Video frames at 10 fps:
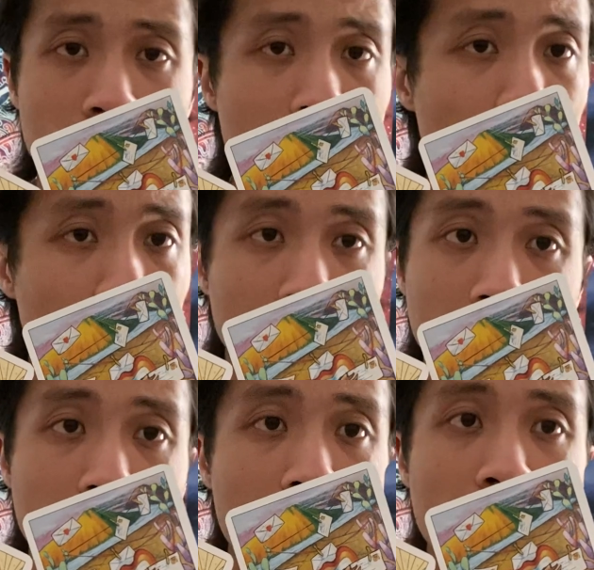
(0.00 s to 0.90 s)
or something like
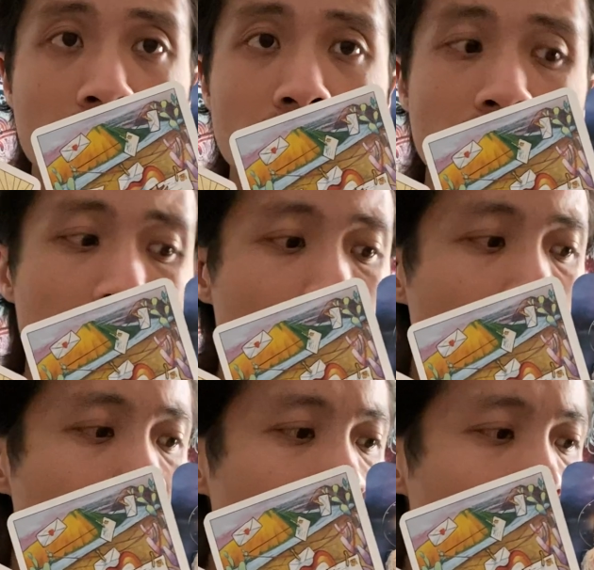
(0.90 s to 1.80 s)
that
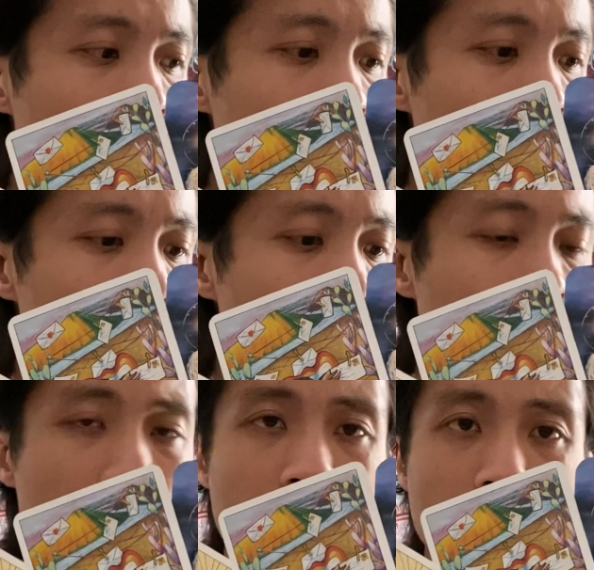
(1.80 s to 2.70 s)
to
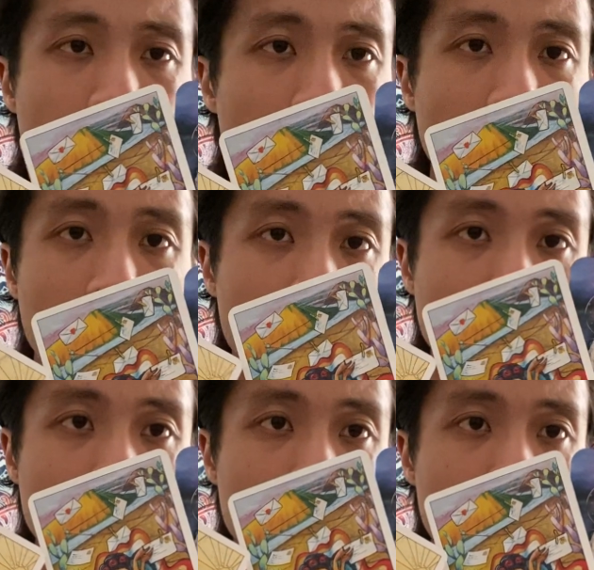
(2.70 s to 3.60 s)
get some sort of
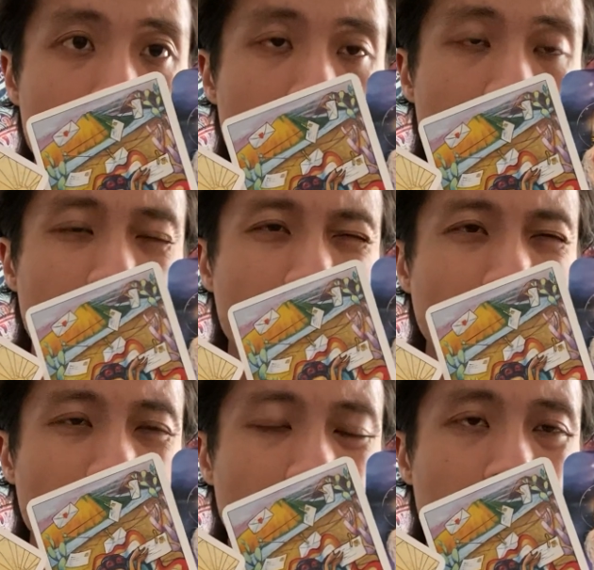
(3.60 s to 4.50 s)
guidance. And I
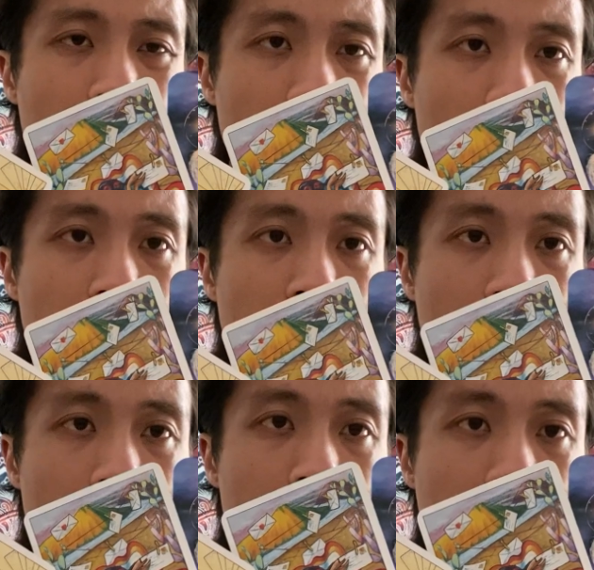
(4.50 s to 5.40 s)
feel like you're trusting
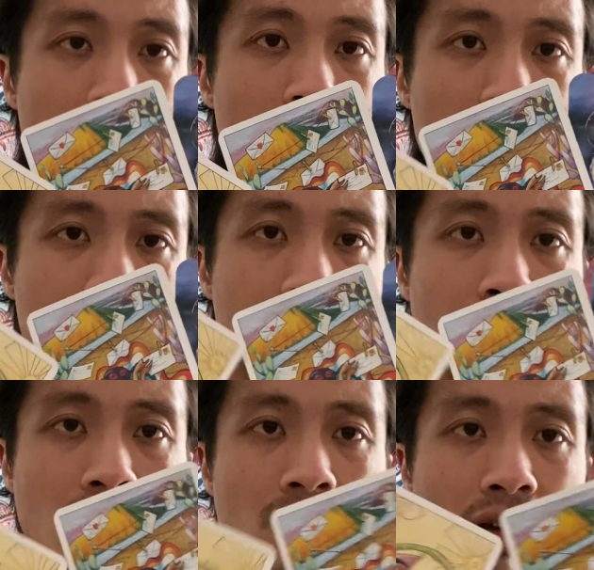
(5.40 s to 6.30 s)
what spirit is telling
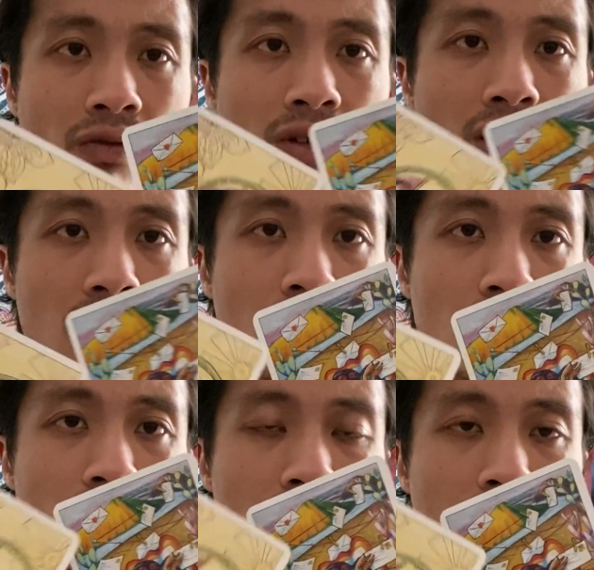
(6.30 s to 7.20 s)
you. And I feel like you
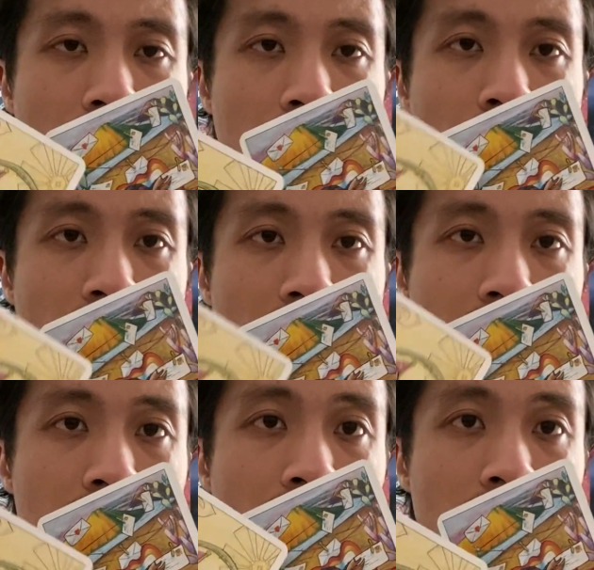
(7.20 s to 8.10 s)
just want to be in the
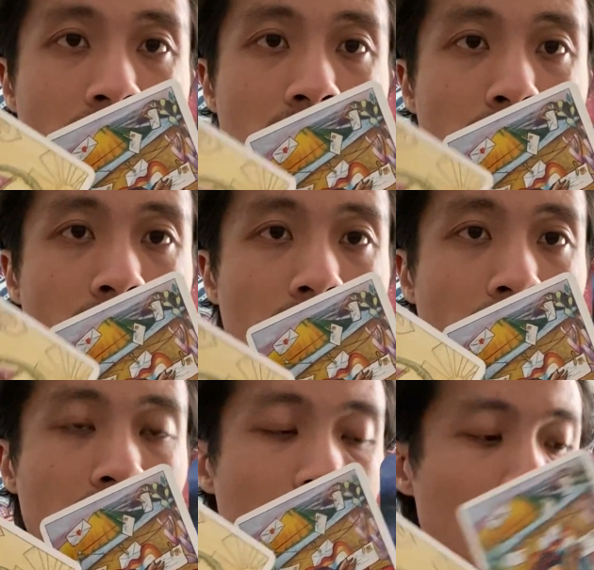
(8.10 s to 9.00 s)
singles mode
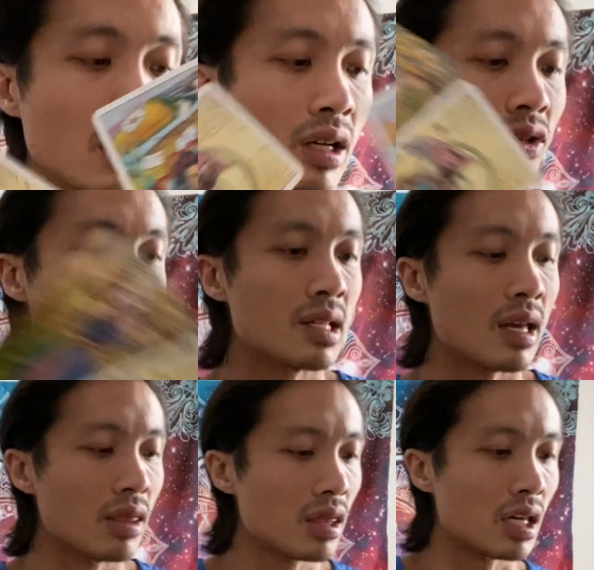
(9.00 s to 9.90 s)
here and just
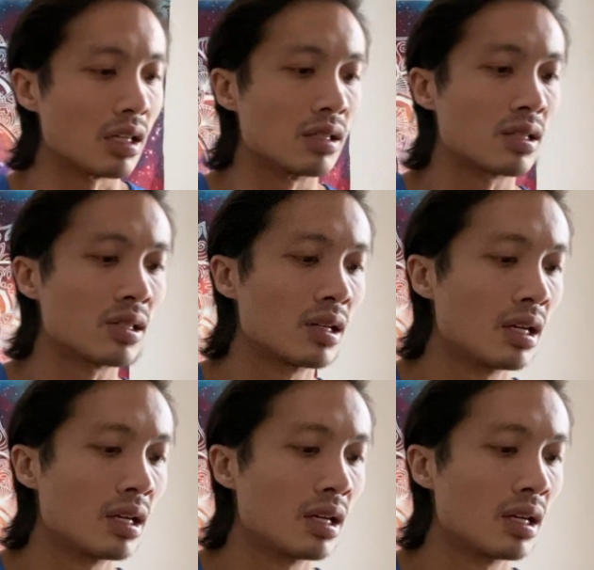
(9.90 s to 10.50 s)
end things.